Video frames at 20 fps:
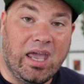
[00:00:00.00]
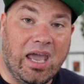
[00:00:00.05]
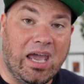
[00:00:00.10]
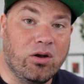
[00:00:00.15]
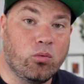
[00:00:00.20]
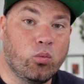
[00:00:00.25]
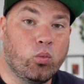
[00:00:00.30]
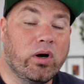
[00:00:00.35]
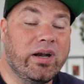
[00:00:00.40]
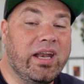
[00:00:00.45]

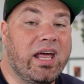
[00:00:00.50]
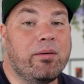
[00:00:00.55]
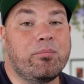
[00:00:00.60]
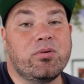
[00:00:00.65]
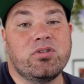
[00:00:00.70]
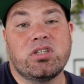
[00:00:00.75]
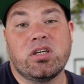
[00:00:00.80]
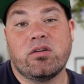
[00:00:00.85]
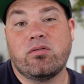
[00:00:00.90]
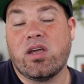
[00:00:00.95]
And what
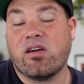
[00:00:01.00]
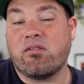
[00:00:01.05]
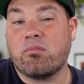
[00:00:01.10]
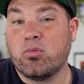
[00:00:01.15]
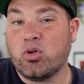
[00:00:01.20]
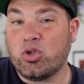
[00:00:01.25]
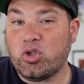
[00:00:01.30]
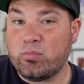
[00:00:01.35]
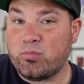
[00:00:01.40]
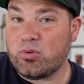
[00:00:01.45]
happens if you have
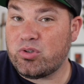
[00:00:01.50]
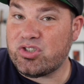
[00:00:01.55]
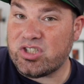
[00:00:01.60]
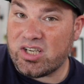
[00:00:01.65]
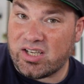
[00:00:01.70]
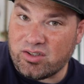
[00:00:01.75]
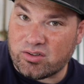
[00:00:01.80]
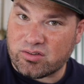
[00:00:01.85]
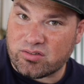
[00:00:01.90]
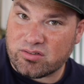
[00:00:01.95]
multiple
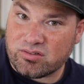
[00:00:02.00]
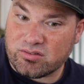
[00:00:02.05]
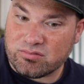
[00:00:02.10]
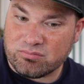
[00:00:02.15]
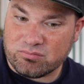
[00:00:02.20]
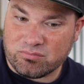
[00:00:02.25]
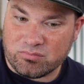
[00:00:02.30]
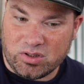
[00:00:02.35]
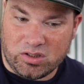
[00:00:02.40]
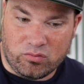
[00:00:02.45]
channels?
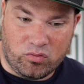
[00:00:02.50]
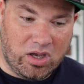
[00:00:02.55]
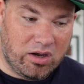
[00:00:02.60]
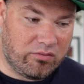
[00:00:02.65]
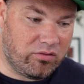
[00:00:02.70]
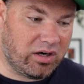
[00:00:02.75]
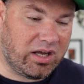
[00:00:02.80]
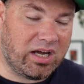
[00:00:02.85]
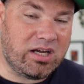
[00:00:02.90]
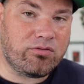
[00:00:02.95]
If you have
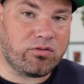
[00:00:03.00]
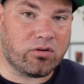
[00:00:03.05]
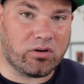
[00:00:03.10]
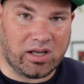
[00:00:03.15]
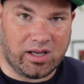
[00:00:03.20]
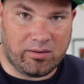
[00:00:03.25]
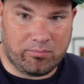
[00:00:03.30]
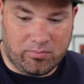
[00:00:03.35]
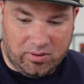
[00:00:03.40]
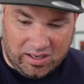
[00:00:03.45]
an iPhone
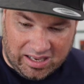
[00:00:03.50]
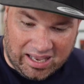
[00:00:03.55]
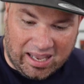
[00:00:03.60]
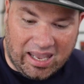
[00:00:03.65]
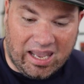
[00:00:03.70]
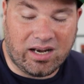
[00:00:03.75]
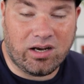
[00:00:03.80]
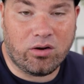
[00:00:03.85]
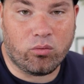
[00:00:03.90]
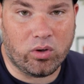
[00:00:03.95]
app
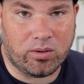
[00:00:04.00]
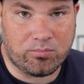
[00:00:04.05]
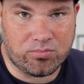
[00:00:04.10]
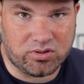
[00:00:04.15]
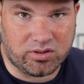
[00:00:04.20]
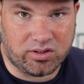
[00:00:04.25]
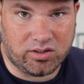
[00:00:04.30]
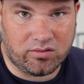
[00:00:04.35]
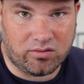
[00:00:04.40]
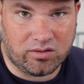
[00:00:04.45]
and a
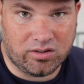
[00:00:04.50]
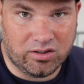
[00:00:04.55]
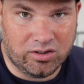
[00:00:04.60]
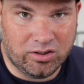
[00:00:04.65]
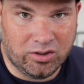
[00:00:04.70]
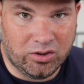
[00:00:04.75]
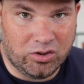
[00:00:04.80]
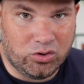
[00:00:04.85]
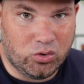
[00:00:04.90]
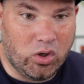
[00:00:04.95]
website,
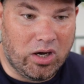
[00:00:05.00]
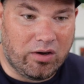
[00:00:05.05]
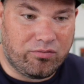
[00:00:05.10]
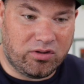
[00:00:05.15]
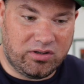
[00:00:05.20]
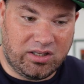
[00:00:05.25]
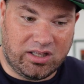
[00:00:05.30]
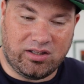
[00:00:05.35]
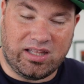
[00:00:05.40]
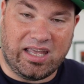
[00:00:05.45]
you have
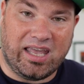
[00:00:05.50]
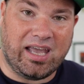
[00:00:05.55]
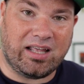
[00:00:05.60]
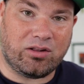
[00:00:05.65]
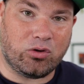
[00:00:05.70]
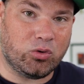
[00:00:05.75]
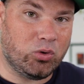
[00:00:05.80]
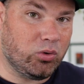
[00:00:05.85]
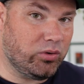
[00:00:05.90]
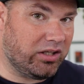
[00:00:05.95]
to then
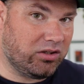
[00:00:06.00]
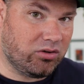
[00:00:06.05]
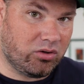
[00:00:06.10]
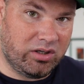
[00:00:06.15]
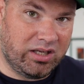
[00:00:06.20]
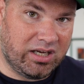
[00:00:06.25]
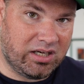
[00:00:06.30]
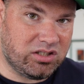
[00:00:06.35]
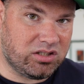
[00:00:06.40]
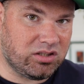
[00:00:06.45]
add all that
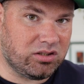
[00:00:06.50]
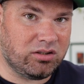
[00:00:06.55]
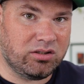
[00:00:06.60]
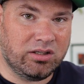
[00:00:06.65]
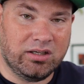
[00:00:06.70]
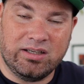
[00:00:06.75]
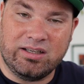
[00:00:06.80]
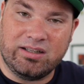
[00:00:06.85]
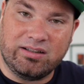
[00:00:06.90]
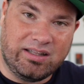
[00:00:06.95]
connection,
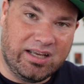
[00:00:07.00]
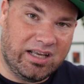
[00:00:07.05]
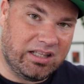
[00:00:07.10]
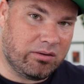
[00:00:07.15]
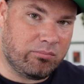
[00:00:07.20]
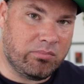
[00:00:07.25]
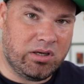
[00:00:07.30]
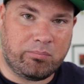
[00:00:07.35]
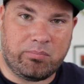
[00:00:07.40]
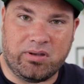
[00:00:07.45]

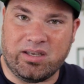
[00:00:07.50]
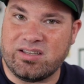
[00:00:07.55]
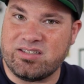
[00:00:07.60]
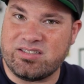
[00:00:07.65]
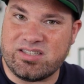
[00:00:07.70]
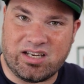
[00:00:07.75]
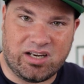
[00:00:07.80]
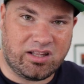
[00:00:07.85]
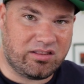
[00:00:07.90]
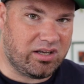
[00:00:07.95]
data mapping,
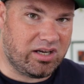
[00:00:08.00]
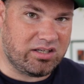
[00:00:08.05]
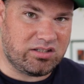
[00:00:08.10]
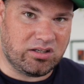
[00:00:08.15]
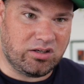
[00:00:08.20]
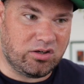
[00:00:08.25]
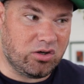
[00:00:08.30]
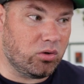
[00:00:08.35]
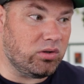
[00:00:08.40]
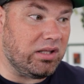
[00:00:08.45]

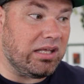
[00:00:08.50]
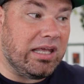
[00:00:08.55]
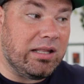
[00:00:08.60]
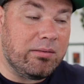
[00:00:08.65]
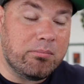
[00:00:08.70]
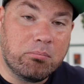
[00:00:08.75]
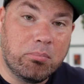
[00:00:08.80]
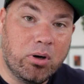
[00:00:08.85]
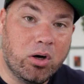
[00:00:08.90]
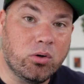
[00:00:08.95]
sanitizing code
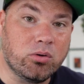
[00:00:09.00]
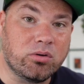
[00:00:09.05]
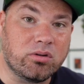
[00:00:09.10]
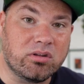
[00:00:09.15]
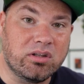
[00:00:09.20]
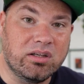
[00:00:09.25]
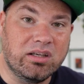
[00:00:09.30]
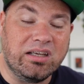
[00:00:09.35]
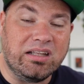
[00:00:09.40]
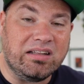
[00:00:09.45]
in both.
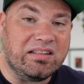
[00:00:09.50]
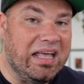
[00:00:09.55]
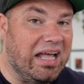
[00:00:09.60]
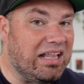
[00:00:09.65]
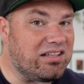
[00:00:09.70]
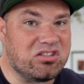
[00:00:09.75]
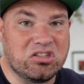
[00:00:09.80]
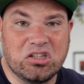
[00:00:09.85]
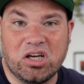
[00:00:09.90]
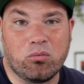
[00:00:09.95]

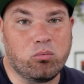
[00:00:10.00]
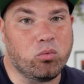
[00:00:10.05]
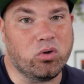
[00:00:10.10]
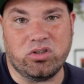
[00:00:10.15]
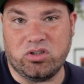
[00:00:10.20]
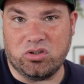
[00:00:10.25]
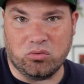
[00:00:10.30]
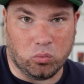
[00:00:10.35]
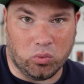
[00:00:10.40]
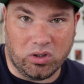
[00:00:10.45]
That's not
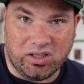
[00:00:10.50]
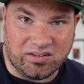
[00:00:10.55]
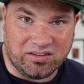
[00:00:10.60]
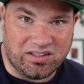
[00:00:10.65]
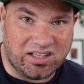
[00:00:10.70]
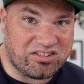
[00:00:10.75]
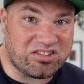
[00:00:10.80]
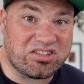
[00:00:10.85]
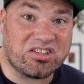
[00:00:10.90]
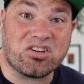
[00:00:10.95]
what you want.
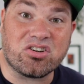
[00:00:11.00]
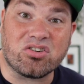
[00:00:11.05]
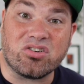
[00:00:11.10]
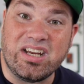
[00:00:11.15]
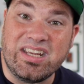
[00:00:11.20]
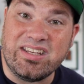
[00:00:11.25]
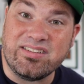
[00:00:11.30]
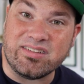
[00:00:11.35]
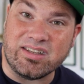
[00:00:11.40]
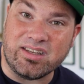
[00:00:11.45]
That's
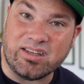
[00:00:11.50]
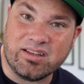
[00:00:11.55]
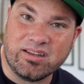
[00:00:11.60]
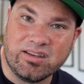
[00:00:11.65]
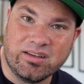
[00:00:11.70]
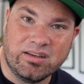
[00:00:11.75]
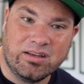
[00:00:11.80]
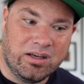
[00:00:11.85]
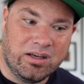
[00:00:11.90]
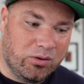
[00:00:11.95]
crazy.
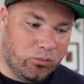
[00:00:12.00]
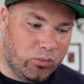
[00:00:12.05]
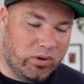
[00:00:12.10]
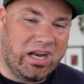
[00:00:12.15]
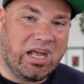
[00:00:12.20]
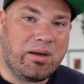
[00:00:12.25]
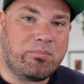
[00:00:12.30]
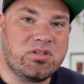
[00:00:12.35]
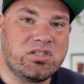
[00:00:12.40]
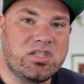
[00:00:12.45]
What
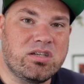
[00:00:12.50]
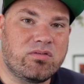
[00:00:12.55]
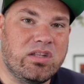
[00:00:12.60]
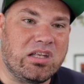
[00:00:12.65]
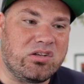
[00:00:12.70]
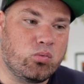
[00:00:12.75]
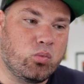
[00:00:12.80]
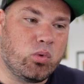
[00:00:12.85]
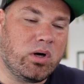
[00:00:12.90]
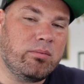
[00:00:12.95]
happens if
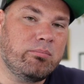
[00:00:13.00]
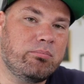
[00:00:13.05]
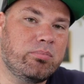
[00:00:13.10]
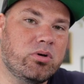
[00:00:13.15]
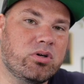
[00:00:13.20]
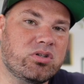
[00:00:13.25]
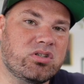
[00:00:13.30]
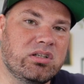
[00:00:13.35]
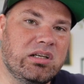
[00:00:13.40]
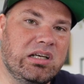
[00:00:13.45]
there's one
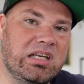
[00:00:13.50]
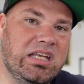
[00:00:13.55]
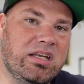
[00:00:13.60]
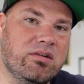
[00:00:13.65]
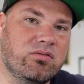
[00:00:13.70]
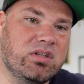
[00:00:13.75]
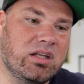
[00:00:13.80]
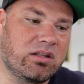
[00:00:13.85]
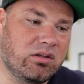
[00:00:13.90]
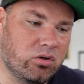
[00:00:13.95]
person
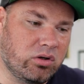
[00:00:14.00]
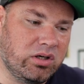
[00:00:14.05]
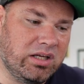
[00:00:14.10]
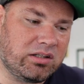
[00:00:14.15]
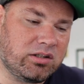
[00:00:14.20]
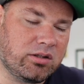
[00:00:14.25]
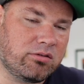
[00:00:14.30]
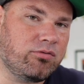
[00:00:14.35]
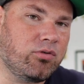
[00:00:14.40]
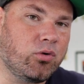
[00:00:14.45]
leaves that
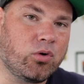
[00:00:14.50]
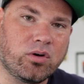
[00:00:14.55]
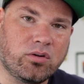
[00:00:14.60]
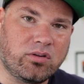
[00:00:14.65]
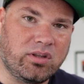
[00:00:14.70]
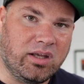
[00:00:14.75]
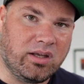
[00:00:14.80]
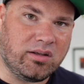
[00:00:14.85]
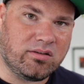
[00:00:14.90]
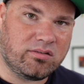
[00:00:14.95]
connected four
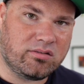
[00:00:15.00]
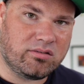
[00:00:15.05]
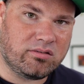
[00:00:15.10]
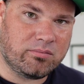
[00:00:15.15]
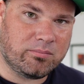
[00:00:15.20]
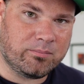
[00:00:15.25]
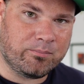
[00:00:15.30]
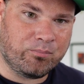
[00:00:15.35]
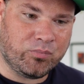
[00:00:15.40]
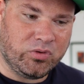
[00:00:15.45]
things?
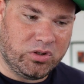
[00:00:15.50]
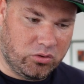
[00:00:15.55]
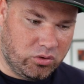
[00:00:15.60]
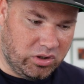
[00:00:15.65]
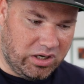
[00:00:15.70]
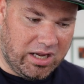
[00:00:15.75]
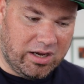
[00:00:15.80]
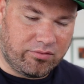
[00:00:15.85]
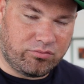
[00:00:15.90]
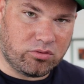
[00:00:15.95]
You're
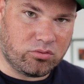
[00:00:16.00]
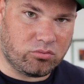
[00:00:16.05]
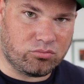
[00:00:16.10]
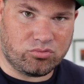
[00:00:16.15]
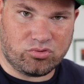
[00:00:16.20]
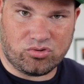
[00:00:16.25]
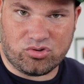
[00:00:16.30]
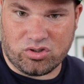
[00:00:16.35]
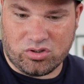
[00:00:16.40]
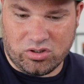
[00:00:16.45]
going to have to,
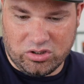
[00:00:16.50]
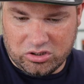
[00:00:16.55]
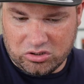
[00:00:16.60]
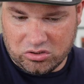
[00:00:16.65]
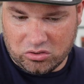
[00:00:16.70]
you